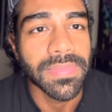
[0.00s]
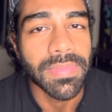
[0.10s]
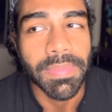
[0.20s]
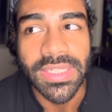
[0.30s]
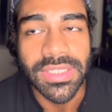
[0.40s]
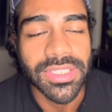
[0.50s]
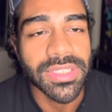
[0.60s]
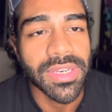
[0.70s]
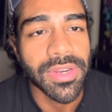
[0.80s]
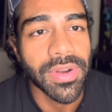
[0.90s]

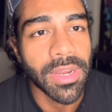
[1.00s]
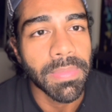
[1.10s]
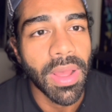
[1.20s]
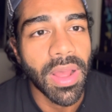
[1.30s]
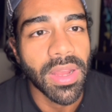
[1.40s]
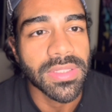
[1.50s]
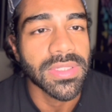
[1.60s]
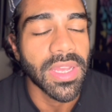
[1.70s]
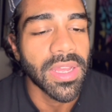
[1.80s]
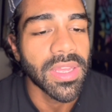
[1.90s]
messages in your inbox
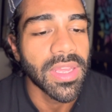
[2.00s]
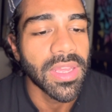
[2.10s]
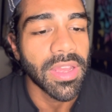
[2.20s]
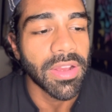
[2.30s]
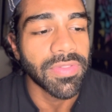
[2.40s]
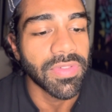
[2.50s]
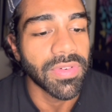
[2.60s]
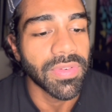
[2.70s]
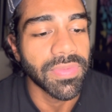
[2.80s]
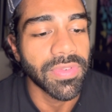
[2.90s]

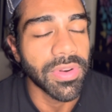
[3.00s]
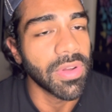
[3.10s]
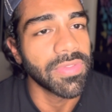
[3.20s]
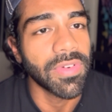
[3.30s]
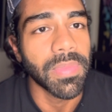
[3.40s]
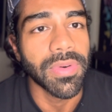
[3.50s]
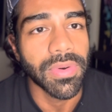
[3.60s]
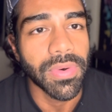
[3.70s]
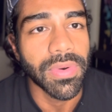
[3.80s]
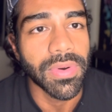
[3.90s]
from a
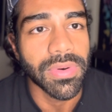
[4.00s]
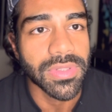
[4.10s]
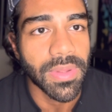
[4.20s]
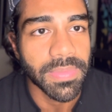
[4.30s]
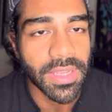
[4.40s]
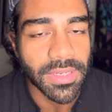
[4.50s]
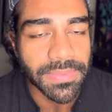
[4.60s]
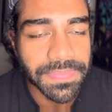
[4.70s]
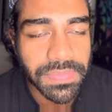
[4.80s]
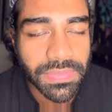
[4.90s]
recruiter or something.
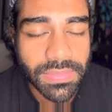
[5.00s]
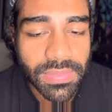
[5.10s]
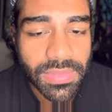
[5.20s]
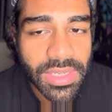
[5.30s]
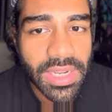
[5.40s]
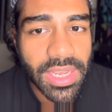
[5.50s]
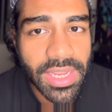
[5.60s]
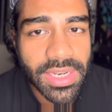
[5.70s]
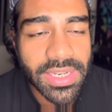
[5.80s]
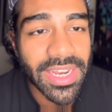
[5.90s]

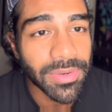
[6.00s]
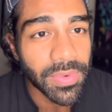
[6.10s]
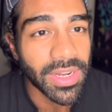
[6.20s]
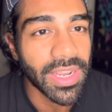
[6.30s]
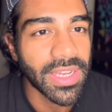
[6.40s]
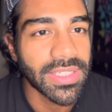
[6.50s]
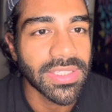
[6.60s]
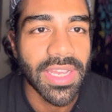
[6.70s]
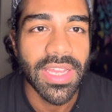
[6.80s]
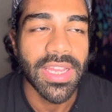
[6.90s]
And network, guys.
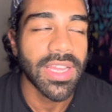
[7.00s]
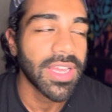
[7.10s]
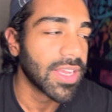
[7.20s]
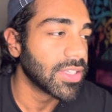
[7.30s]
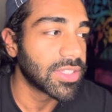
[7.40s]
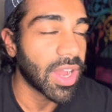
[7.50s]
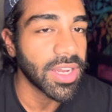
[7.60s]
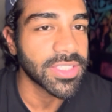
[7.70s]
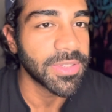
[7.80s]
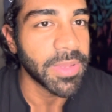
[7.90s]

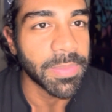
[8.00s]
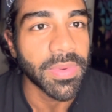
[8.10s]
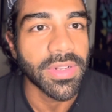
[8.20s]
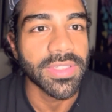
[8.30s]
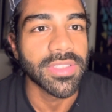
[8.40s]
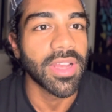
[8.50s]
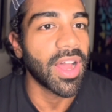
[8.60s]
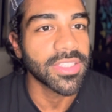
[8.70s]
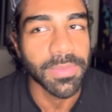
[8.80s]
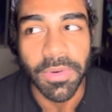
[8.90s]
Talk to people,
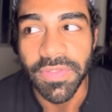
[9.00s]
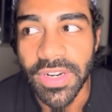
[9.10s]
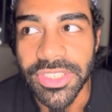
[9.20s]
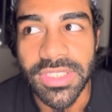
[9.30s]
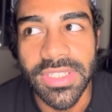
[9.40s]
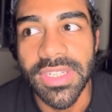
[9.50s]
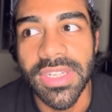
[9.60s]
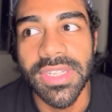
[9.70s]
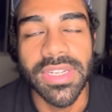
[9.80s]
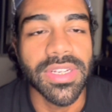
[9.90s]
talk to professionals in the
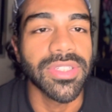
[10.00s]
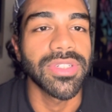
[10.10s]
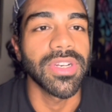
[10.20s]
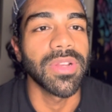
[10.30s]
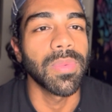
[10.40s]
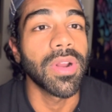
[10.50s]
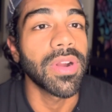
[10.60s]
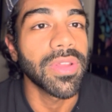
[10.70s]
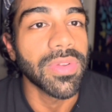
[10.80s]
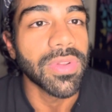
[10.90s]
industry. What are you